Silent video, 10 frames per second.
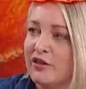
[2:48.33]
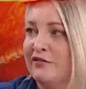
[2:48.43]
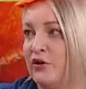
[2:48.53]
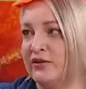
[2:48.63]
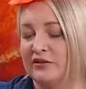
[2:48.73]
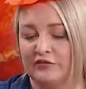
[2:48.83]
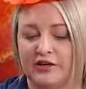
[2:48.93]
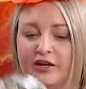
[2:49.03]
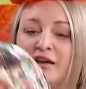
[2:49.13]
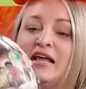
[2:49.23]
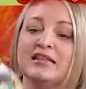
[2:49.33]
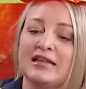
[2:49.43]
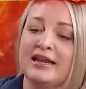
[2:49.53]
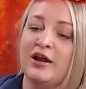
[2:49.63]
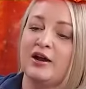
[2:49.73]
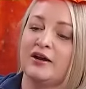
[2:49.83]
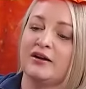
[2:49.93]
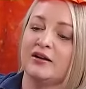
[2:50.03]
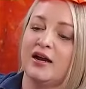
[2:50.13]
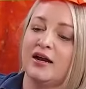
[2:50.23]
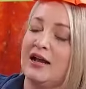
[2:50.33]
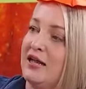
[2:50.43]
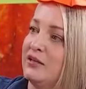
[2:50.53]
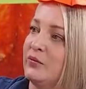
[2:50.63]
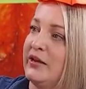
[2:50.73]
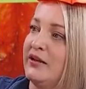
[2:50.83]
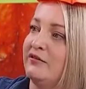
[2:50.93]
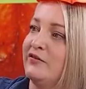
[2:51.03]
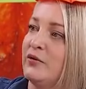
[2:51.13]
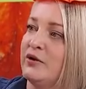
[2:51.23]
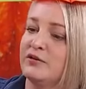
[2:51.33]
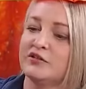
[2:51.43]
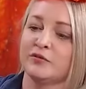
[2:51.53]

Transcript: the photos every year. Very like nice. Our Halloween photos